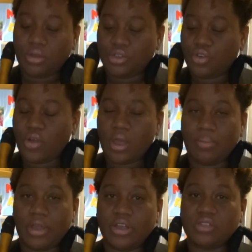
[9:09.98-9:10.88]
You can do
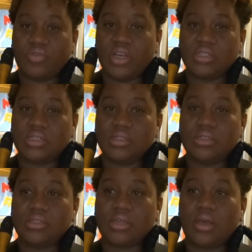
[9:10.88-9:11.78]
cranberries,
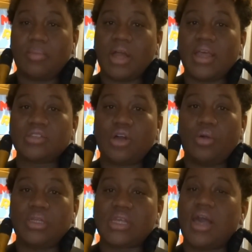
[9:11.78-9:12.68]
raisins. I like to
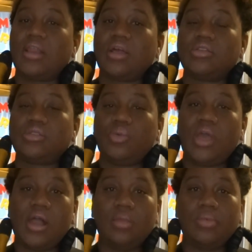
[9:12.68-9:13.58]
always add like a
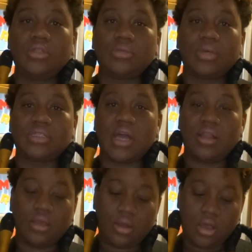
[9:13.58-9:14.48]
sweet element to my
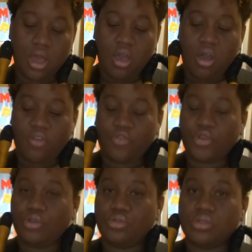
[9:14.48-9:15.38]
salad.
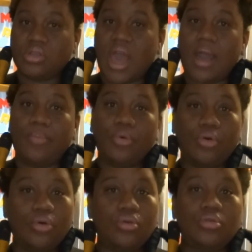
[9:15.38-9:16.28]
Fruits,
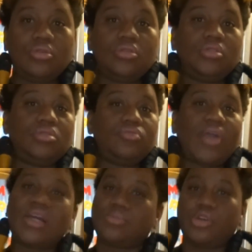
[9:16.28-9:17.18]
apples,
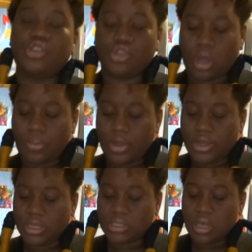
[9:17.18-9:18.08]
raspberries,
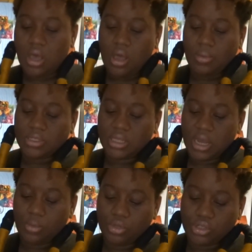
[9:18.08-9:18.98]
strawberries. But
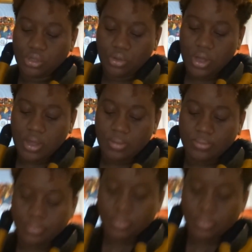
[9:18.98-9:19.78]
today we'll do a